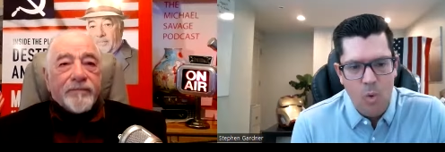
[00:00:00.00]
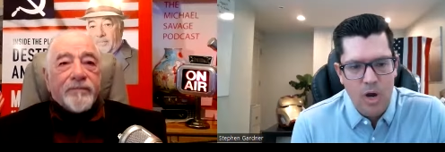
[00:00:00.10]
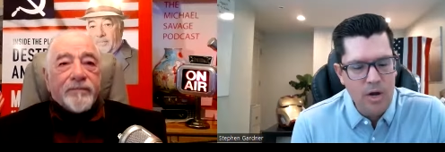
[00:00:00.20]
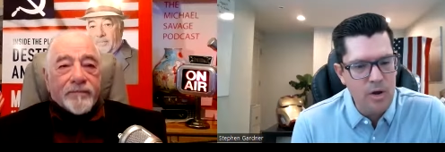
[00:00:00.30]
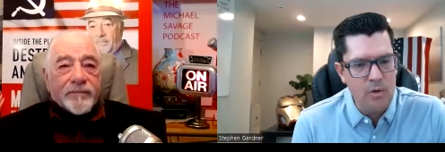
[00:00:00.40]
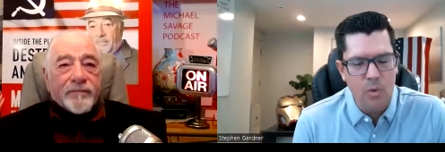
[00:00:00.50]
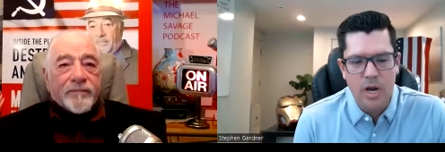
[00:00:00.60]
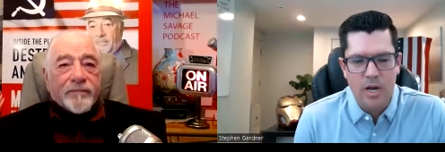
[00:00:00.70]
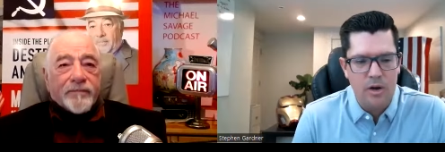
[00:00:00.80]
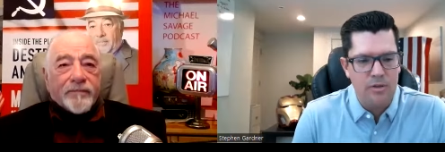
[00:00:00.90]
Speaker 1: What are your
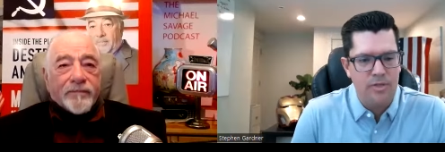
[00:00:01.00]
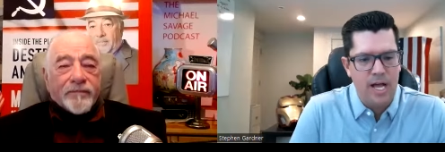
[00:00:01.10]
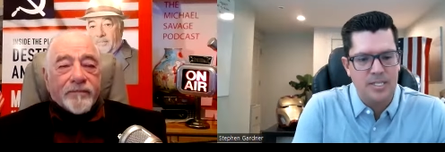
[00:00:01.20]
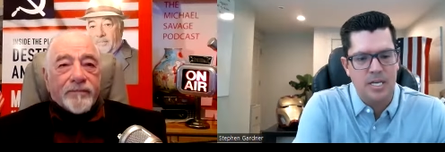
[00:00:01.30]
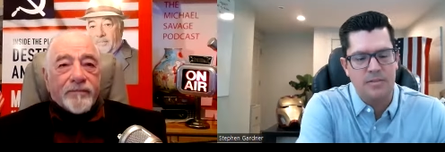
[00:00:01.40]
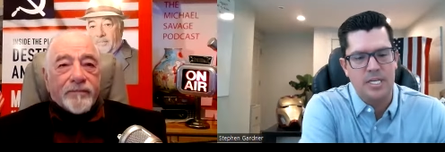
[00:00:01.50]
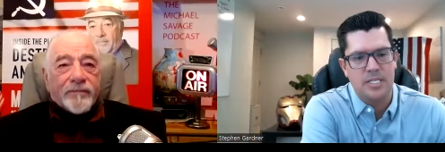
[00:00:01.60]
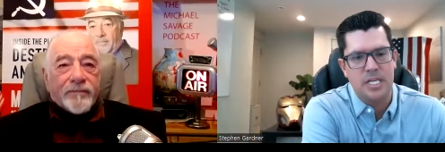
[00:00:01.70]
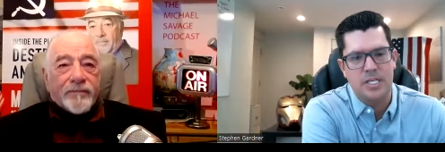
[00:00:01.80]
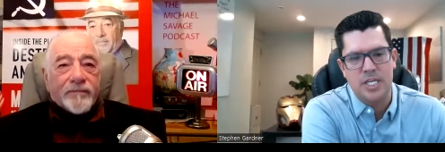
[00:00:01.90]
What are your thoughts on
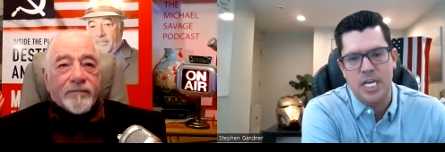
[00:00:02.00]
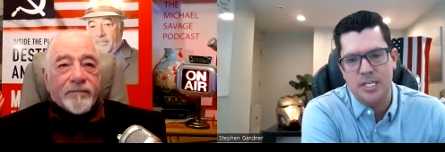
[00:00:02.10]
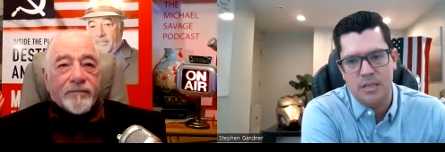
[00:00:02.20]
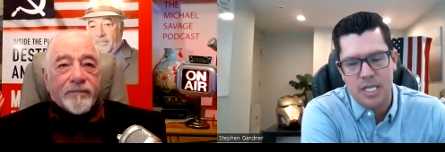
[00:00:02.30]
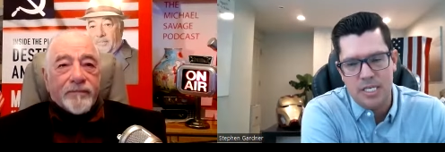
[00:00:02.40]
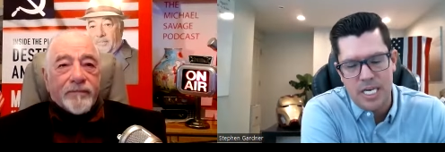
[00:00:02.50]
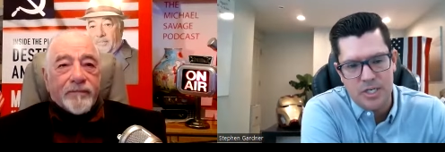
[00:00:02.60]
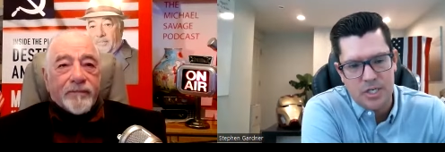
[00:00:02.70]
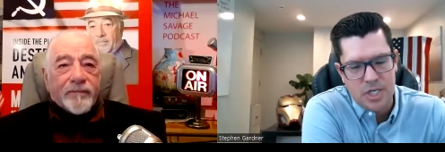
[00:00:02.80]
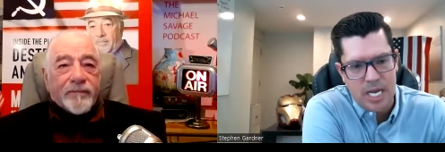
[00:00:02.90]
this
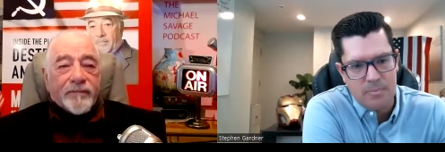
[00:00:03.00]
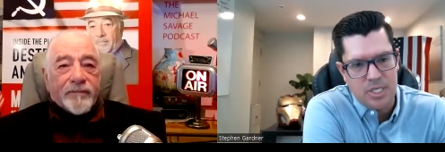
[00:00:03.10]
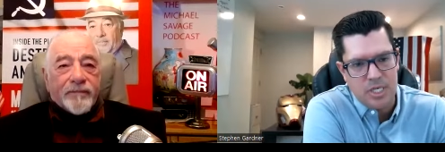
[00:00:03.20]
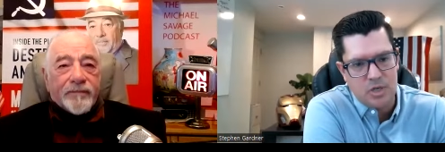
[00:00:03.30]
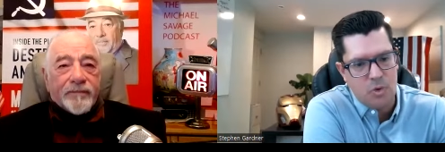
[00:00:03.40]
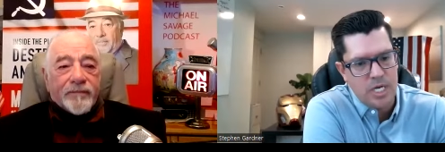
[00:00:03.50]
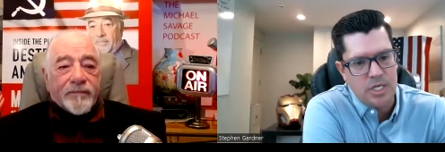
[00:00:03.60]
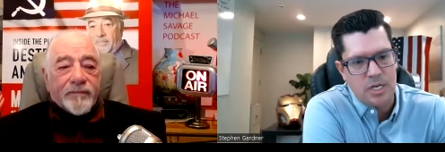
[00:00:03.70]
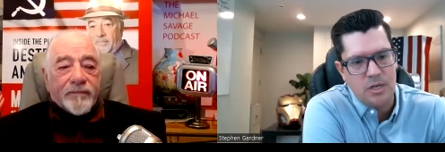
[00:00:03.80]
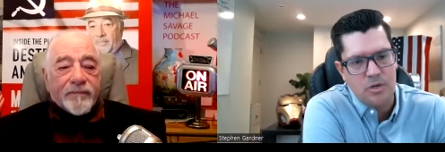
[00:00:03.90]
Letitia James
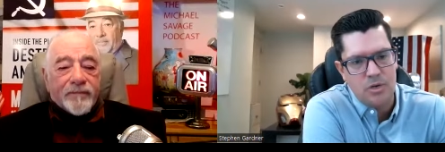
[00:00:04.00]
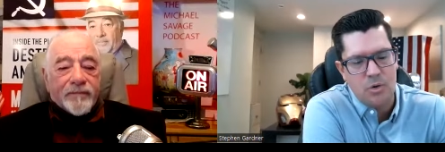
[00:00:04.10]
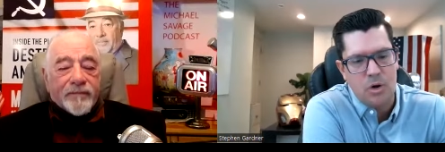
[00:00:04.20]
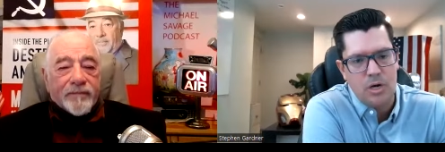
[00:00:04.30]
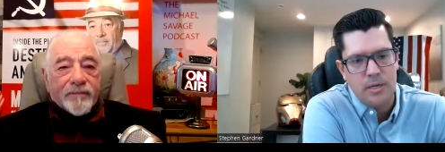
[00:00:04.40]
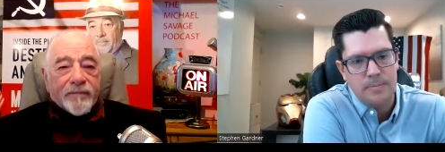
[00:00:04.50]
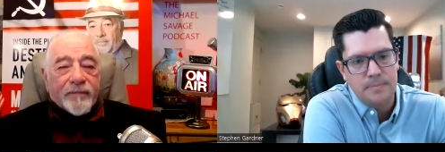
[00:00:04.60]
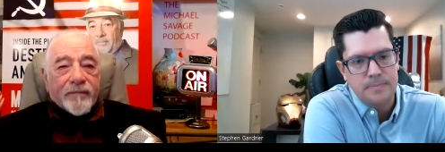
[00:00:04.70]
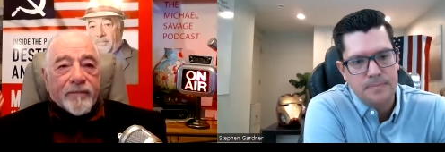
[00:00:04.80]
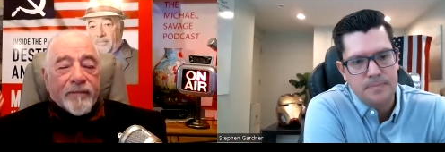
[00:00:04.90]
situation in New York?
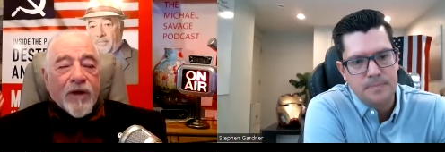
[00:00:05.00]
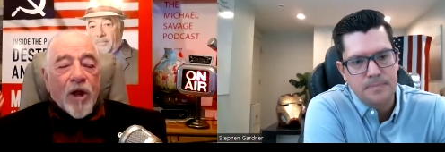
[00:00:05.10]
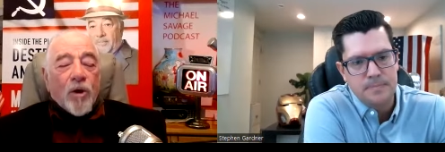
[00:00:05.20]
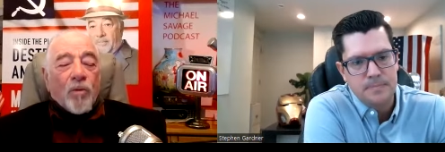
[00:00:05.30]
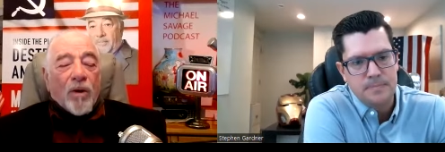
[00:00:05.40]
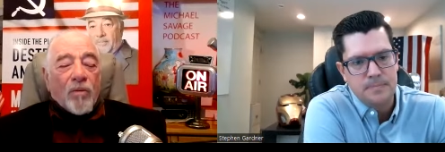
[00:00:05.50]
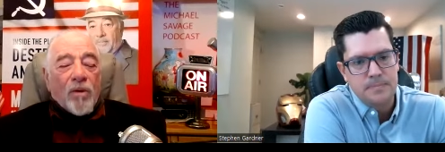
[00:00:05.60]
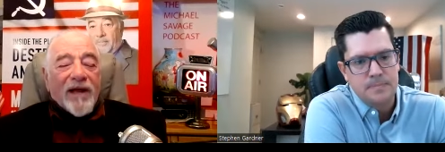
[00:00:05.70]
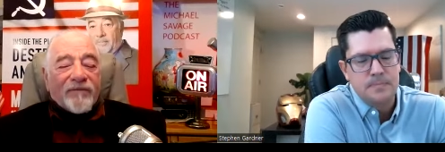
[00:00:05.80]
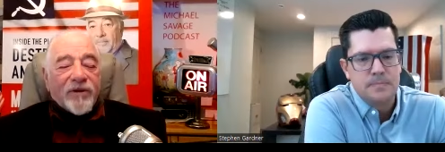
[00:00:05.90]
Speaker 2: Well, what
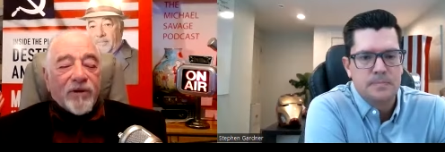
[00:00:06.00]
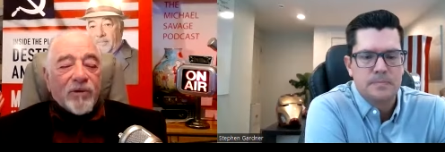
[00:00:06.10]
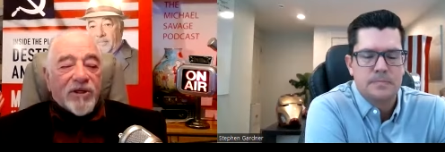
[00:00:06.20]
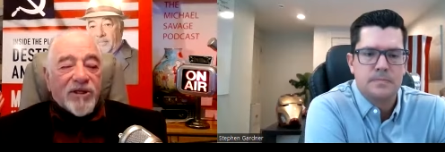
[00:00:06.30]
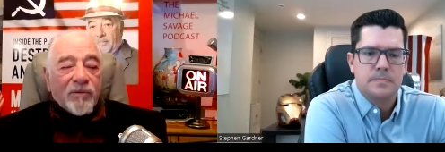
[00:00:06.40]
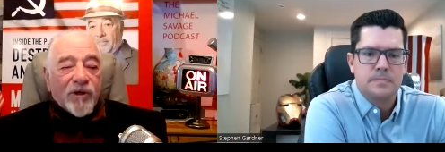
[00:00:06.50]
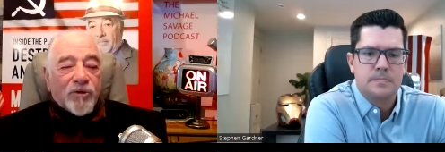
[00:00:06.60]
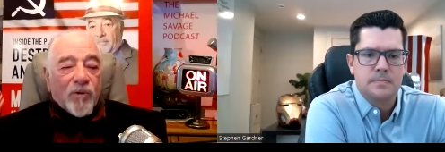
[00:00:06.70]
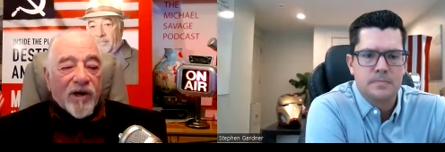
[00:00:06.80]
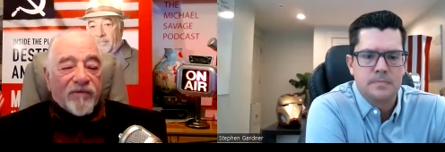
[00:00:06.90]
we'll have to do is see
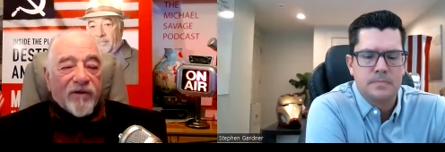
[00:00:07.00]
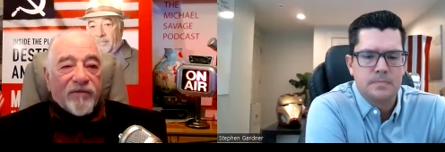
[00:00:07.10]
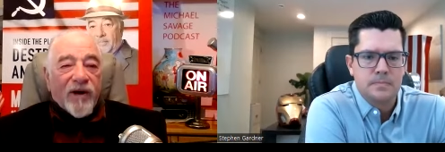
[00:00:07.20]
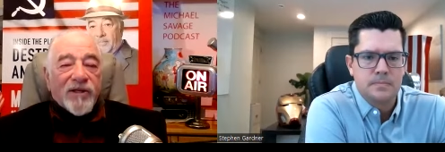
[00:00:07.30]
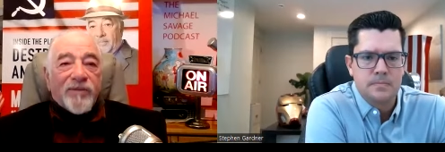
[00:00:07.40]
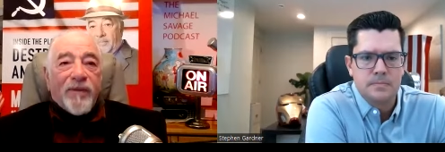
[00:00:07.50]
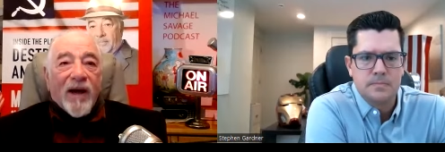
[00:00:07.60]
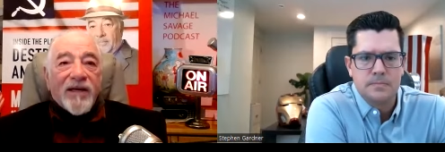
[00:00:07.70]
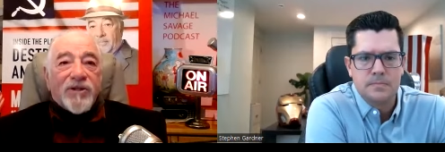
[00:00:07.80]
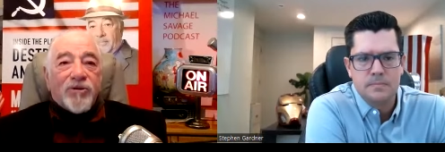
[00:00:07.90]
which one of her friends
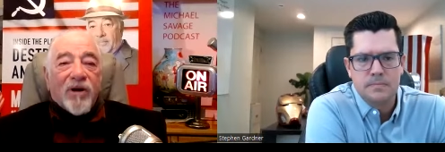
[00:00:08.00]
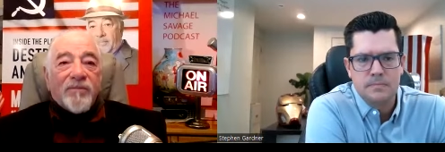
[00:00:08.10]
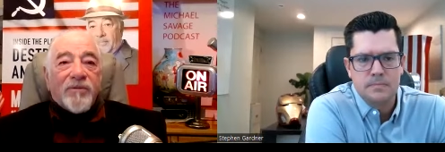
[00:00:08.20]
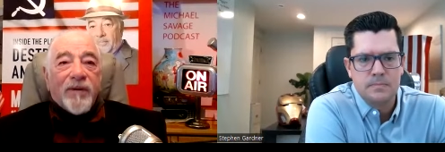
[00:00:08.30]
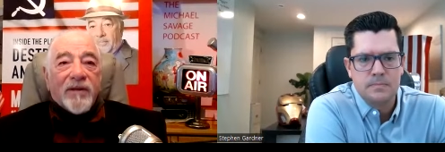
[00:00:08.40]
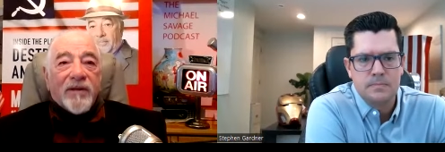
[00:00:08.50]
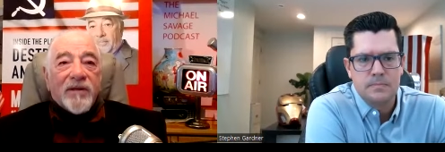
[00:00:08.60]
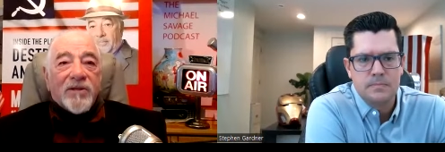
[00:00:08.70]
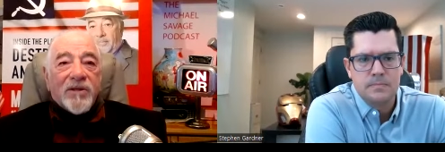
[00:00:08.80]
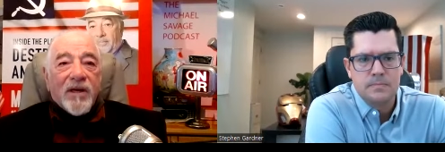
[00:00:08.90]
buys Trump's
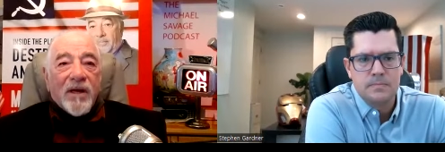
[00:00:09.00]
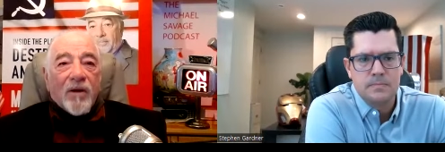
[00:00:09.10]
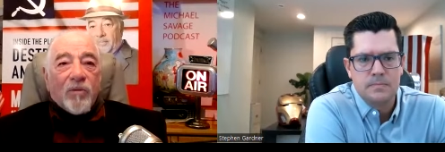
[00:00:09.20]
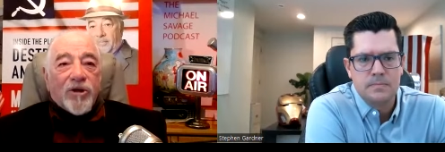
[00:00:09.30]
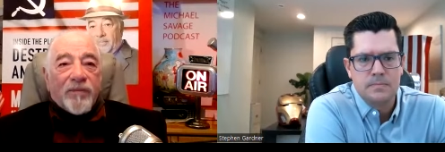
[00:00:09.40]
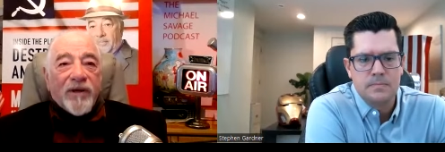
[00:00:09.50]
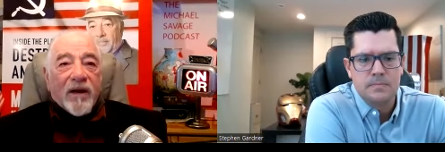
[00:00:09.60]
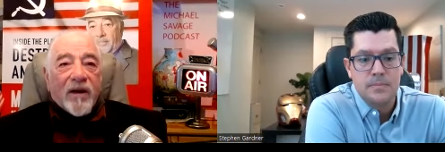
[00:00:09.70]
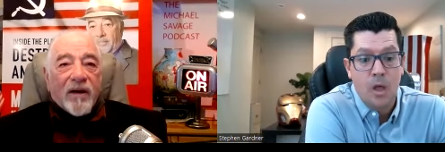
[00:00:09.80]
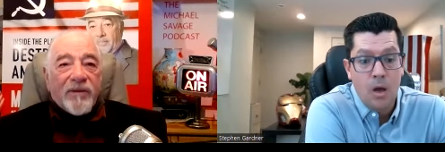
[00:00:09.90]
buildings, which are
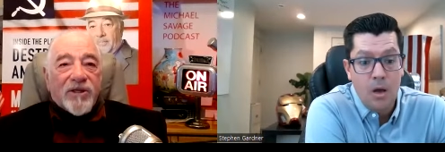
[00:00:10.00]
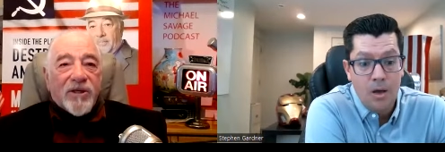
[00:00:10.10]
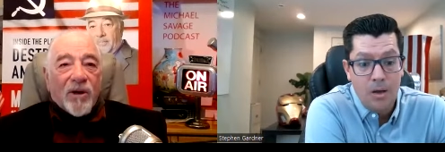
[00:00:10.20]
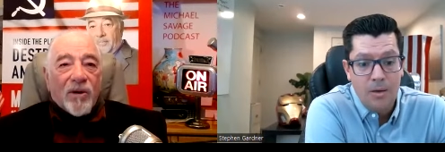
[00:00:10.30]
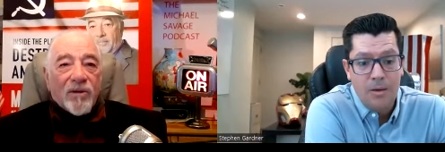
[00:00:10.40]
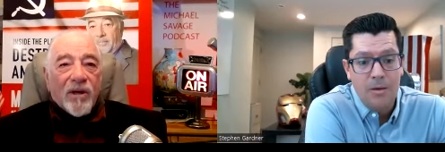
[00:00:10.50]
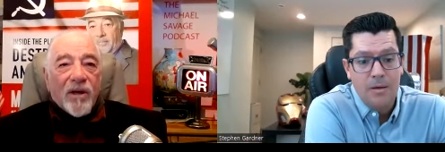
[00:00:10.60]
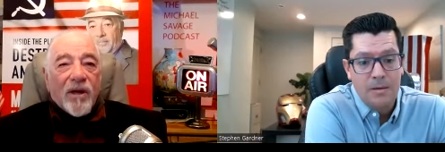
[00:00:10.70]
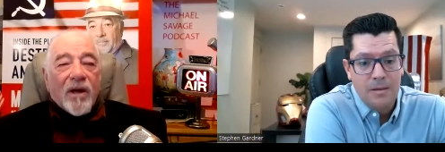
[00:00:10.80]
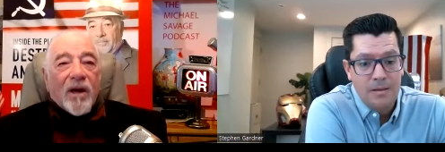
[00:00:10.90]
being going to be sold.
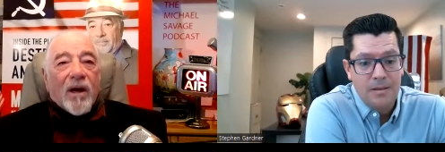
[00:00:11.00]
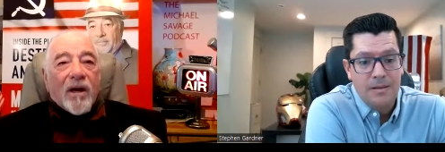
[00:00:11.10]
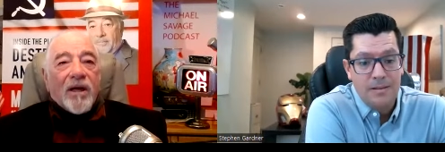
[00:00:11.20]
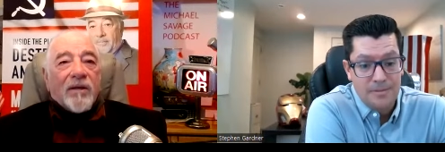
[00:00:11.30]
Uh,